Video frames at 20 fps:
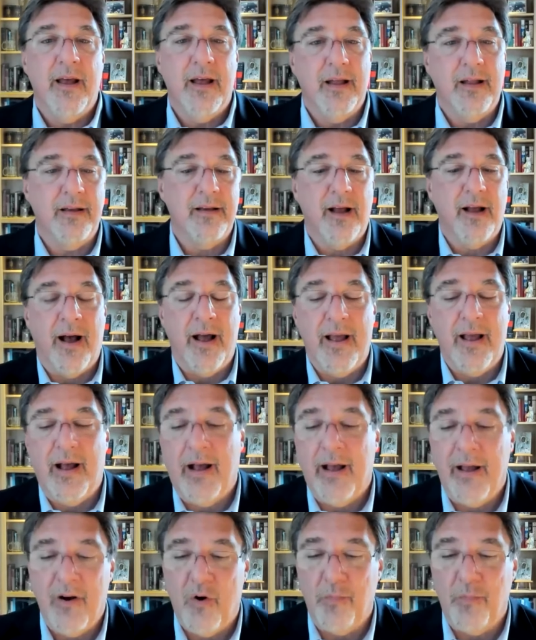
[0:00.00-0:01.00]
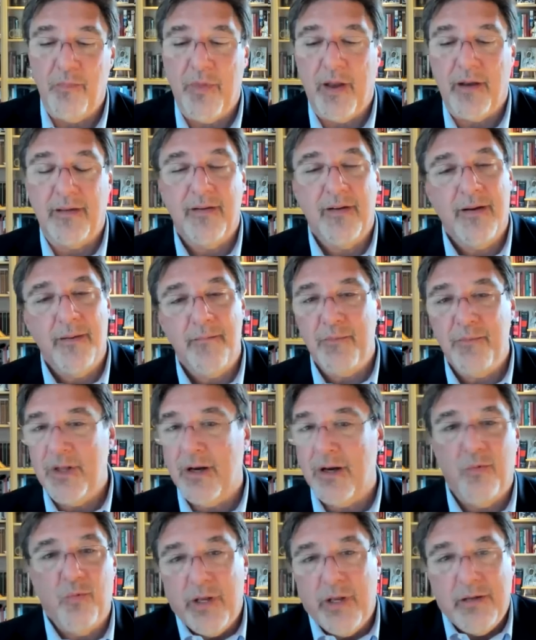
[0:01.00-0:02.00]
and I, I hope that um,
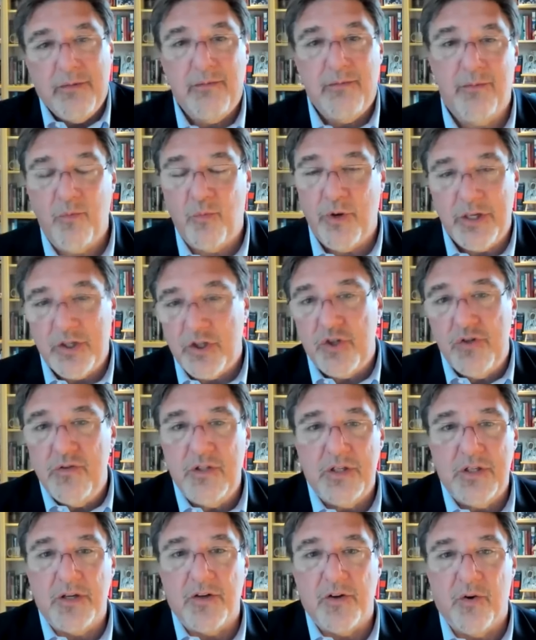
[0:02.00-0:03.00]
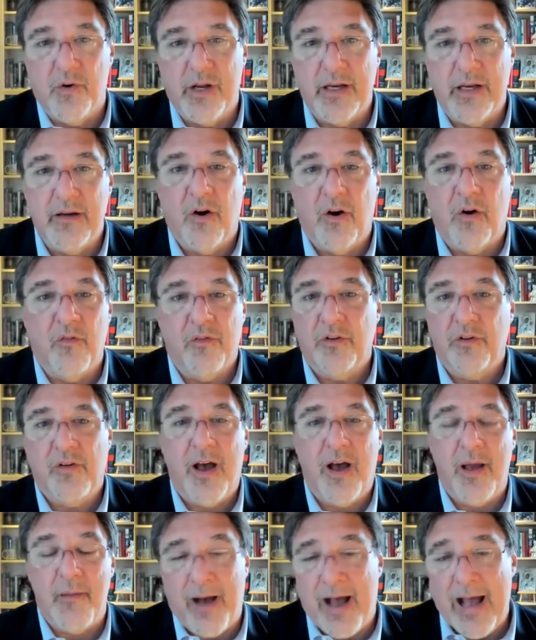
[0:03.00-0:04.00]
you know we we choose to do it over
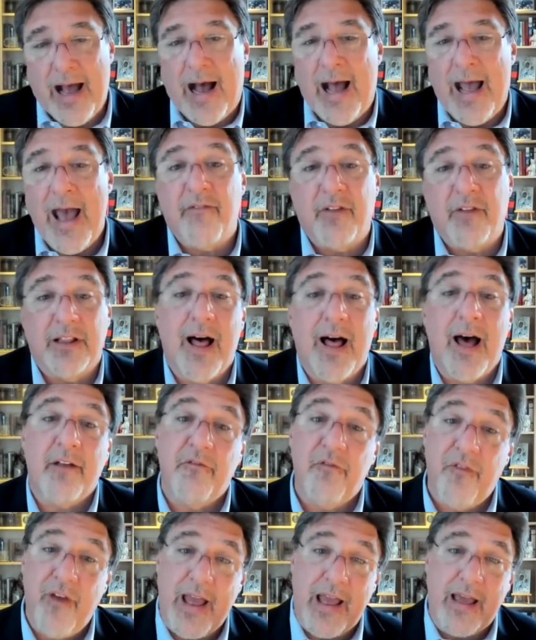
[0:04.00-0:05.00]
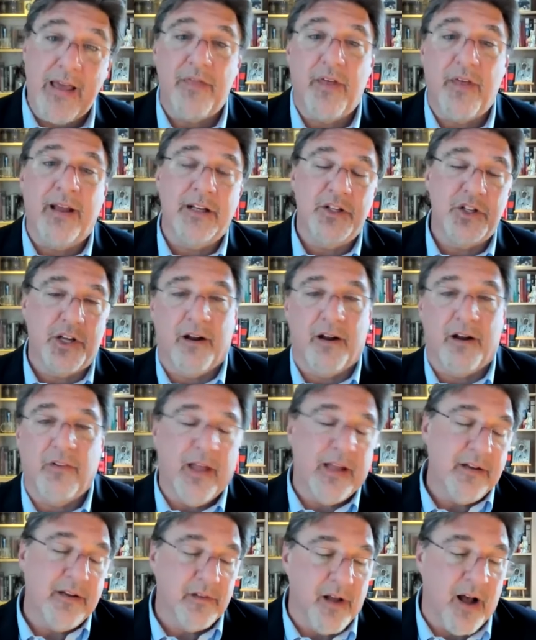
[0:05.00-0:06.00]
time. I, I have a lot of faith. John,
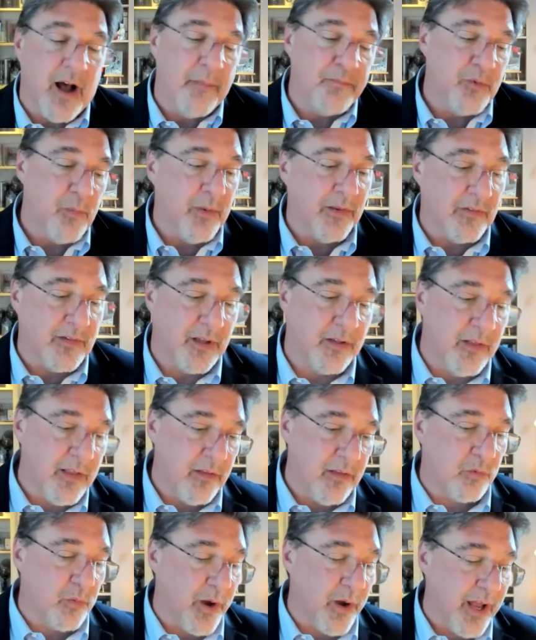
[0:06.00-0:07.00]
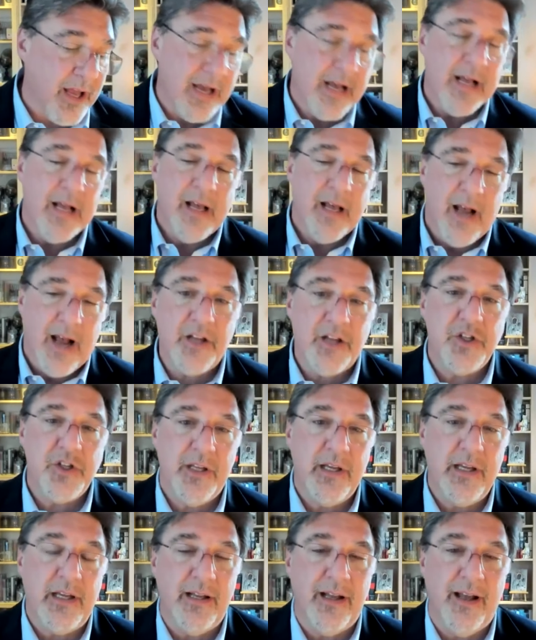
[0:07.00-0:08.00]
I'll end optimistically this way.
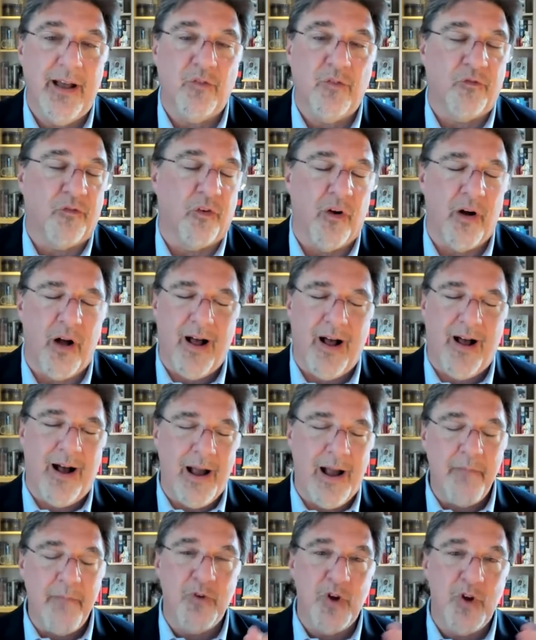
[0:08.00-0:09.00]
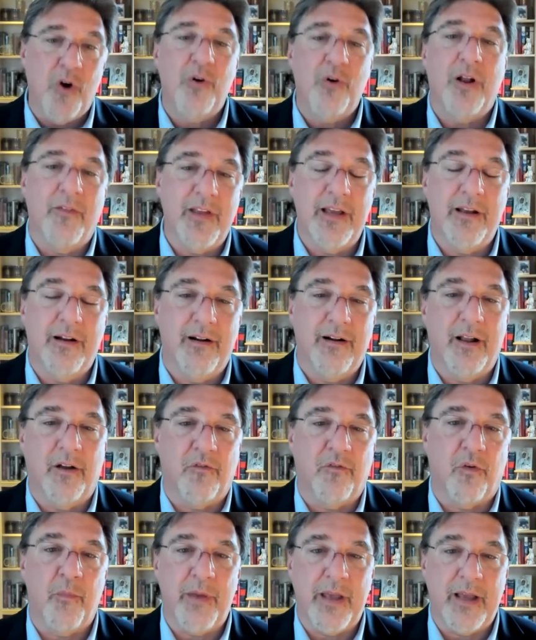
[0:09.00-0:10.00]
Actually, as for all, I am known on the
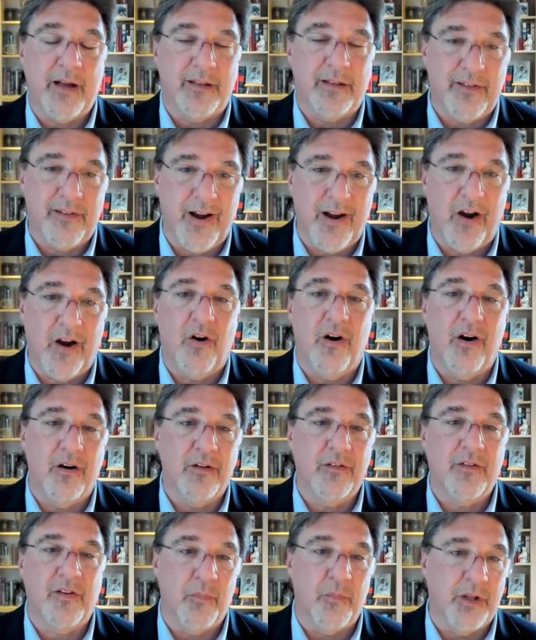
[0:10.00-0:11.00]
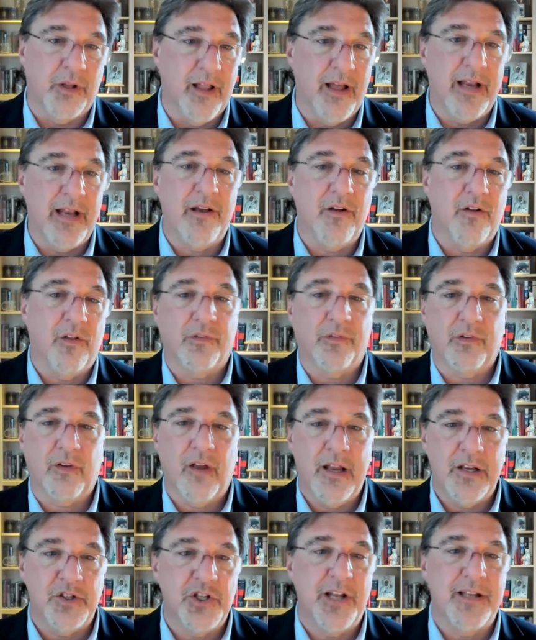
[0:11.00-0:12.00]
internet for being a terror to millennials
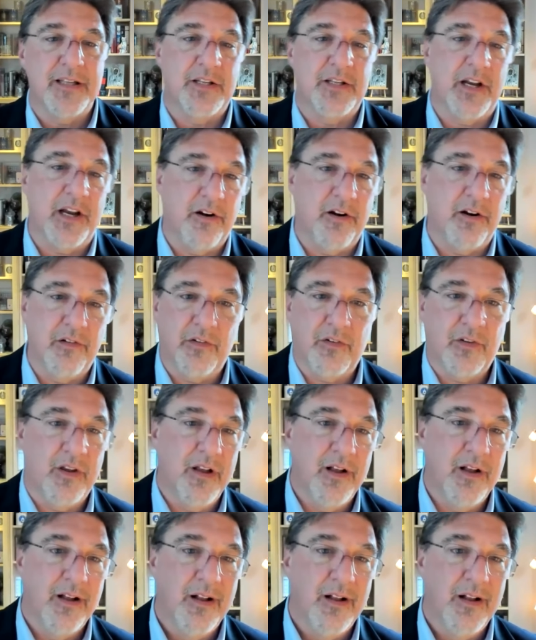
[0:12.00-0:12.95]
and Gen Zers.